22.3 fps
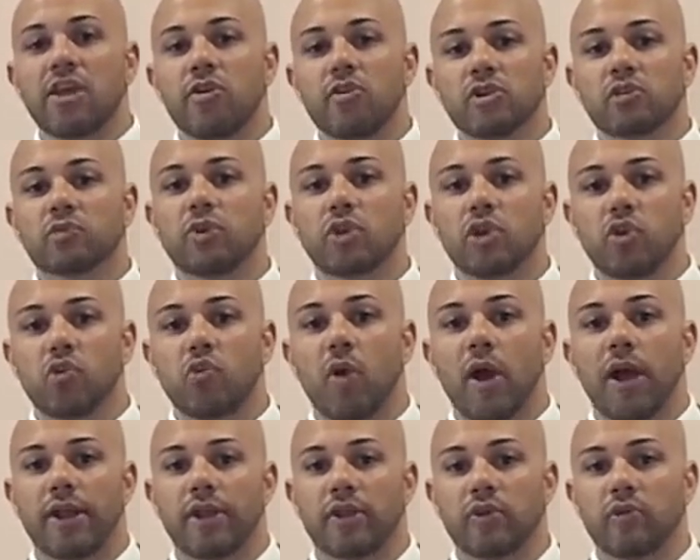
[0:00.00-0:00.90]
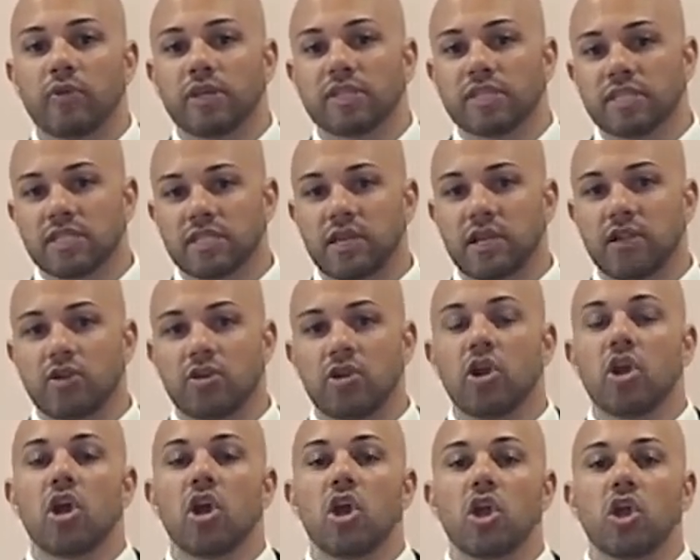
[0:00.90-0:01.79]
Here's what you want to do as a
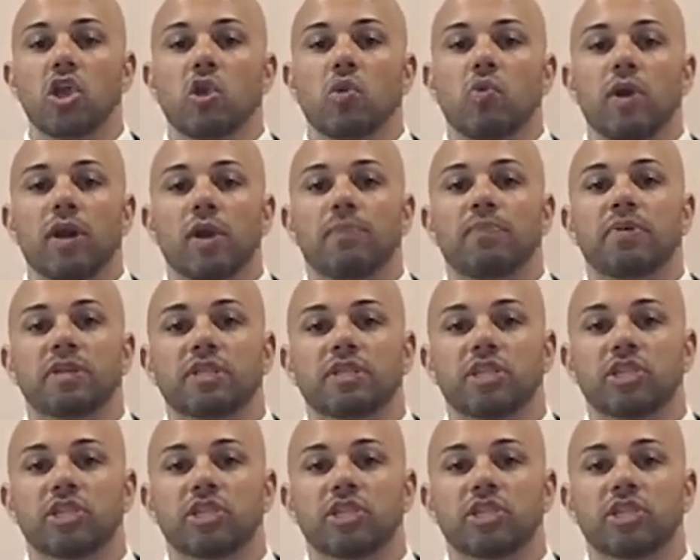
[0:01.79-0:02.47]
seller you want to